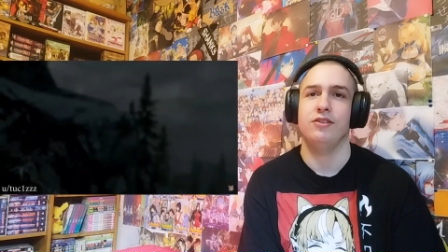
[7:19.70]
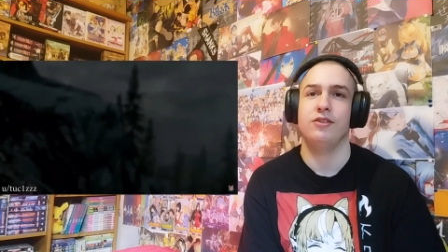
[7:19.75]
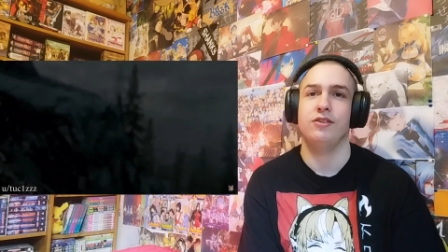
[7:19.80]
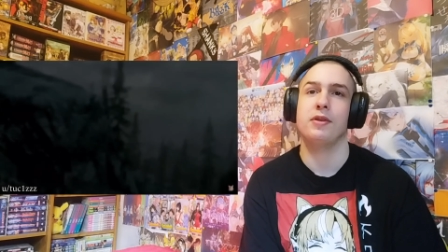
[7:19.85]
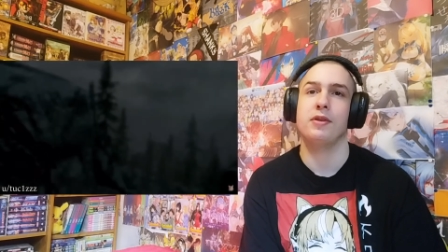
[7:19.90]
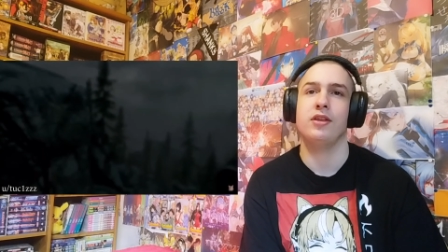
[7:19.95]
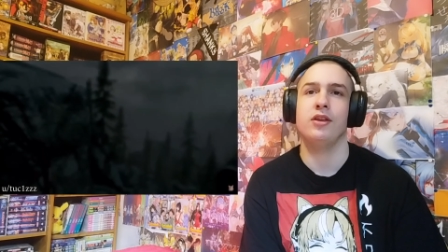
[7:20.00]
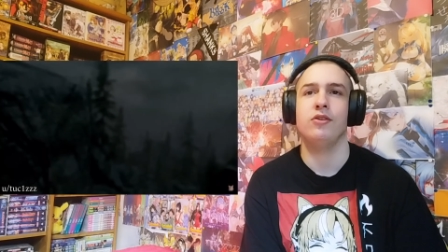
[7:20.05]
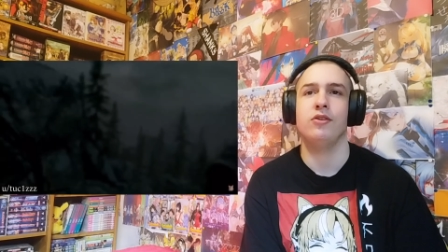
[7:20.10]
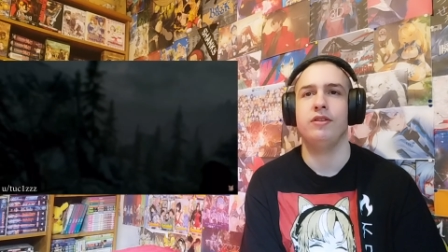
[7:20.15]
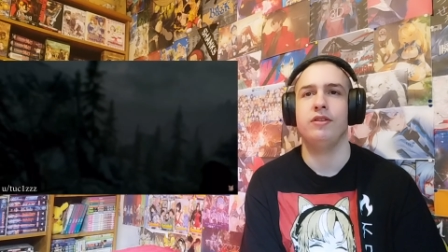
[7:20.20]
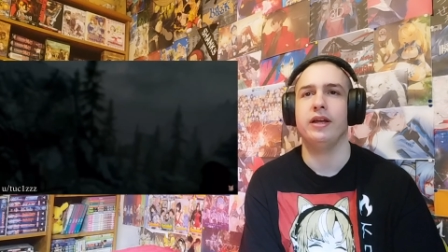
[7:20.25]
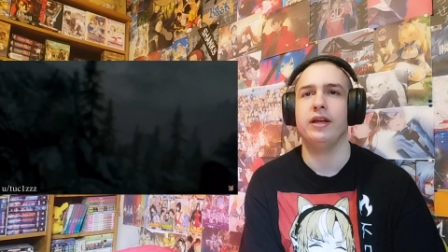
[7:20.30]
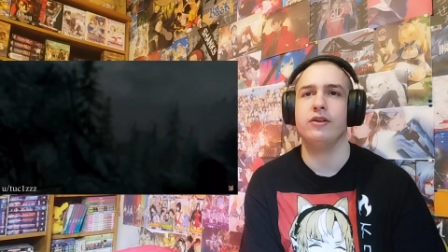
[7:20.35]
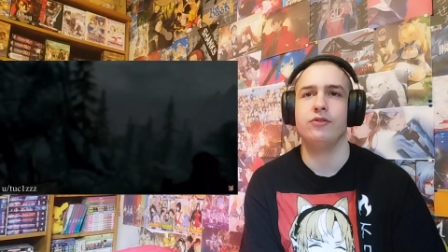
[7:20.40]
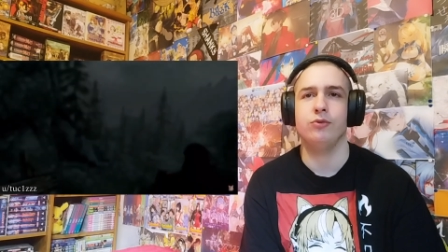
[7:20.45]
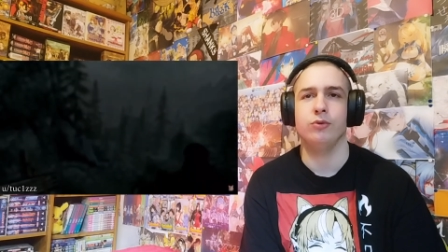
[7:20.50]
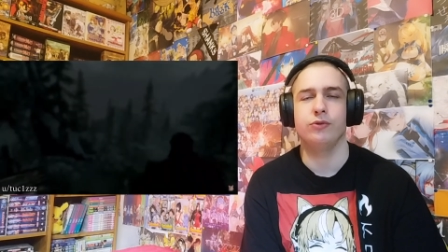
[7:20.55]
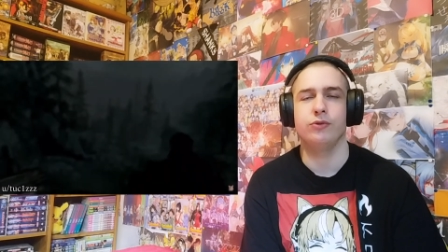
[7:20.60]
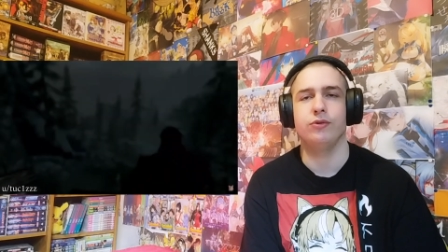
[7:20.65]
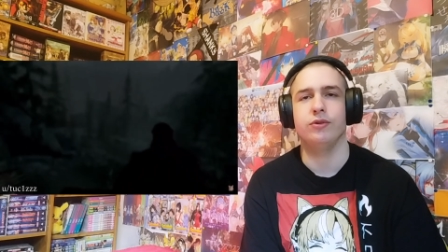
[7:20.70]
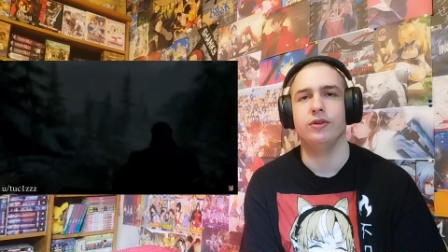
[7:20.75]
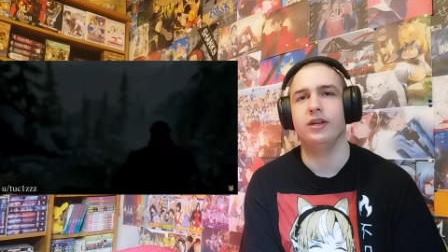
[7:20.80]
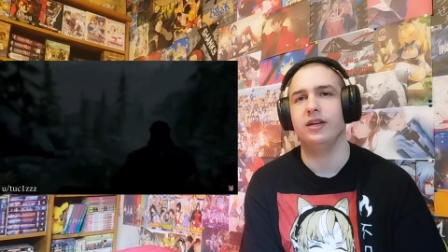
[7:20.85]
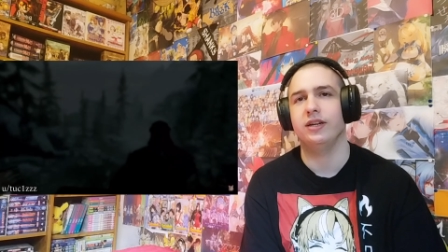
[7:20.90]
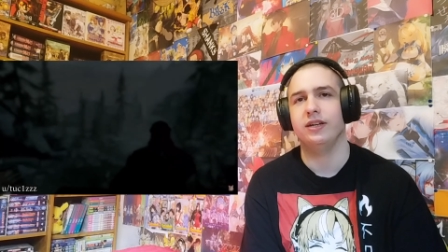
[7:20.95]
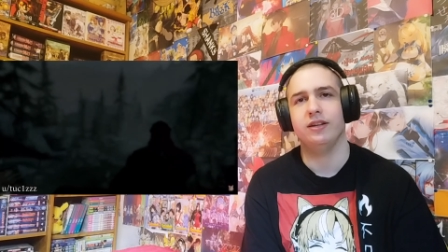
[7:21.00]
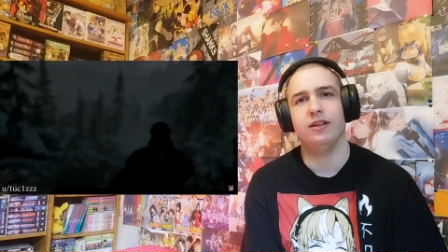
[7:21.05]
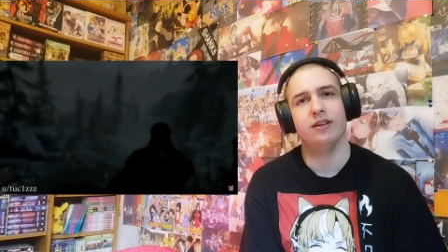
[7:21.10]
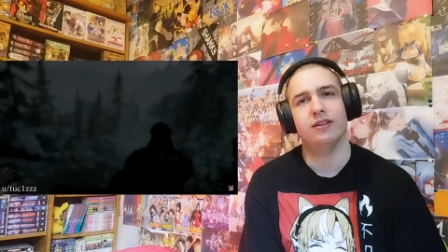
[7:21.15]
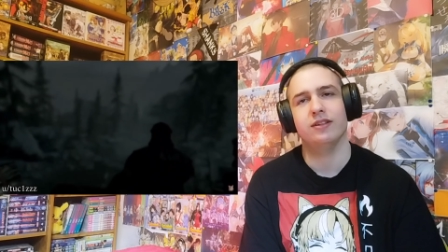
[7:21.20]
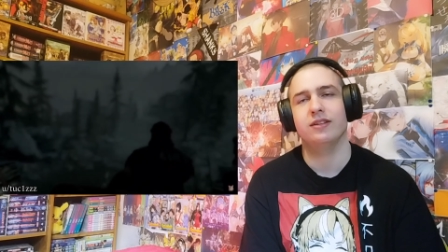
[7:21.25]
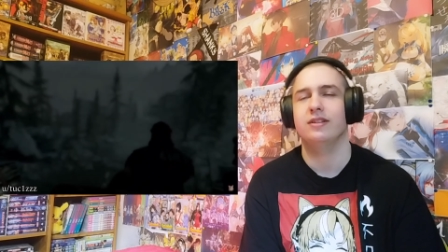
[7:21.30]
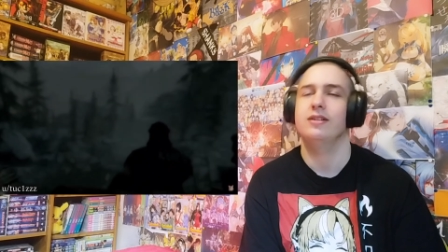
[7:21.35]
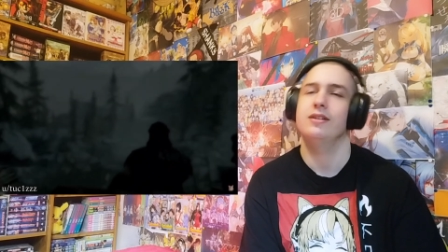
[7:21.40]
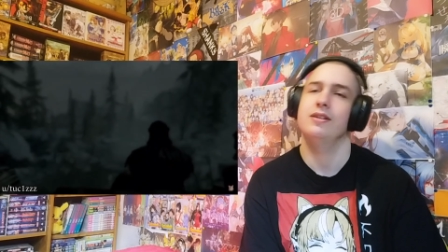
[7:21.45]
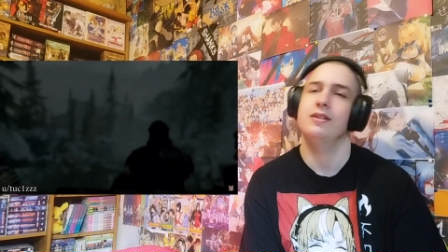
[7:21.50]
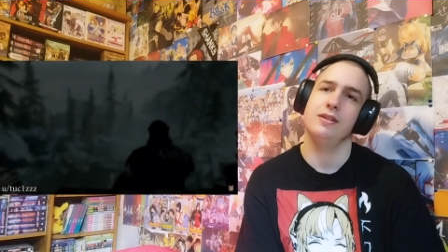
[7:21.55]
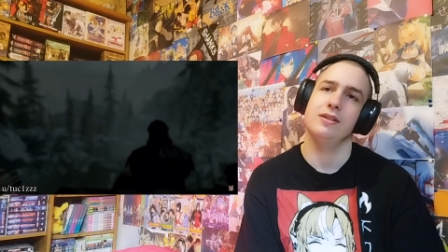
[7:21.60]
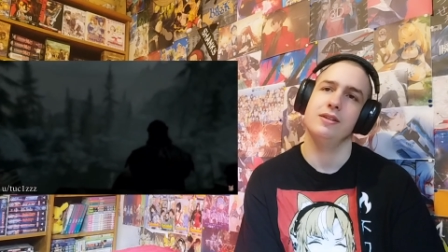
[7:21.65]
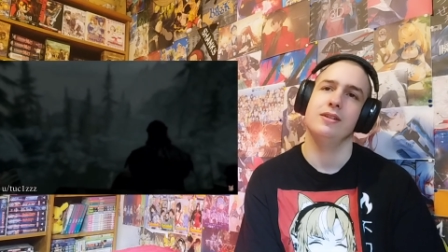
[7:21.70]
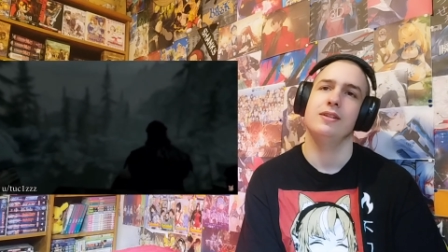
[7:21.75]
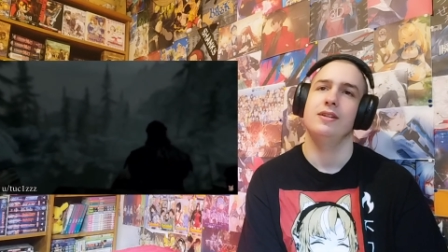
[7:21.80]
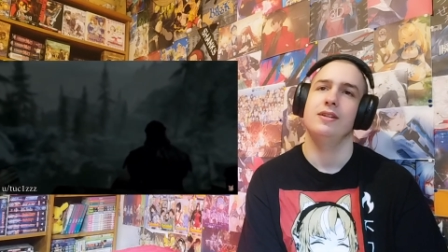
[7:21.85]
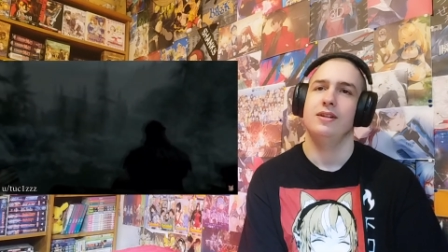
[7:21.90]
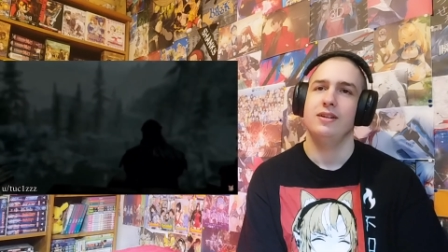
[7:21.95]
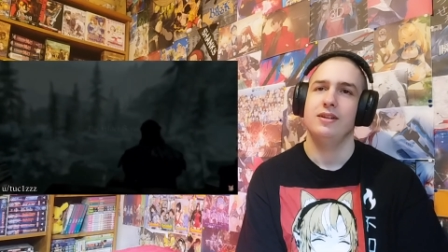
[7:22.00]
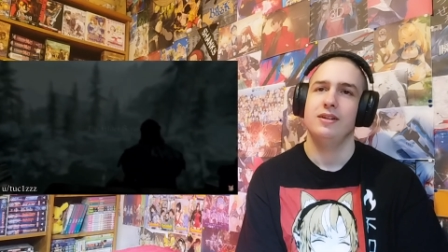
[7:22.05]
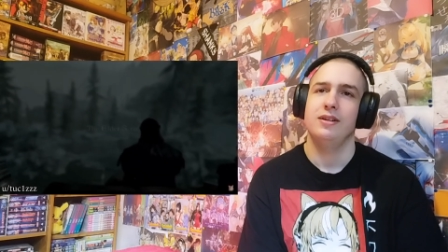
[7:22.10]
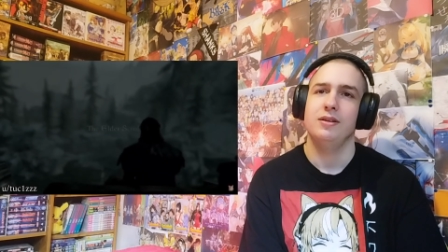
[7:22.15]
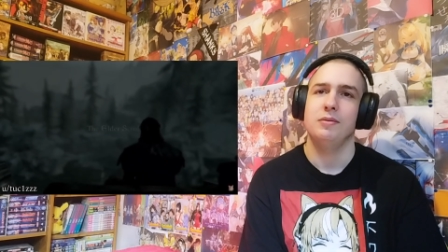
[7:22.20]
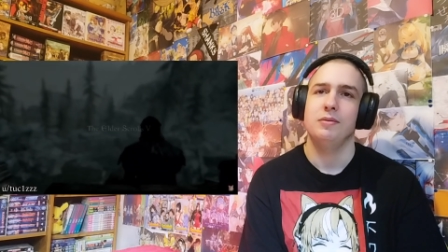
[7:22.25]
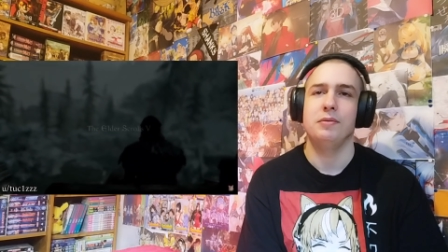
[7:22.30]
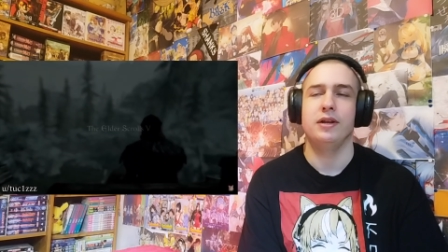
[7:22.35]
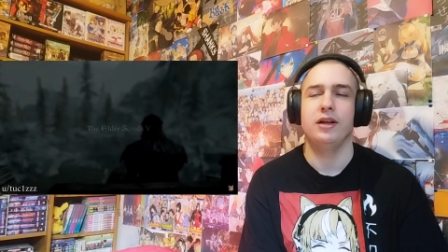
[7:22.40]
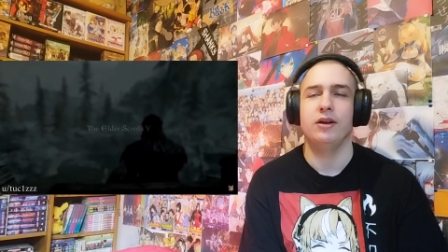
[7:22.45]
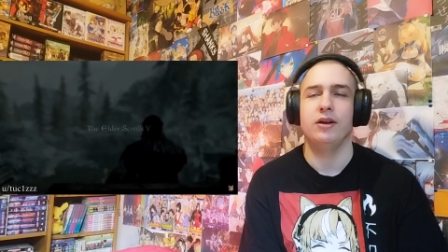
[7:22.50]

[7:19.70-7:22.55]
I was think the Dark Souls you died. But